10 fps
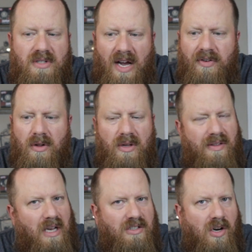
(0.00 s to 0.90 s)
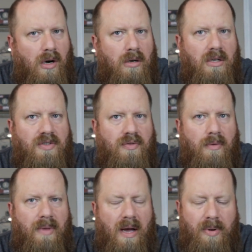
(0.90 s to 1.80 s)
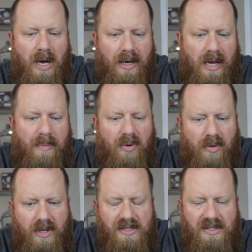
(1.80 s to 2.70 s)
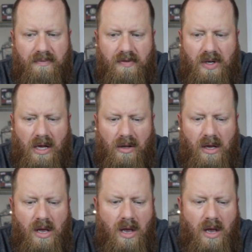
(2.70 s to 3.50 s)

definitely that tartness from that pineapple than some vanilla.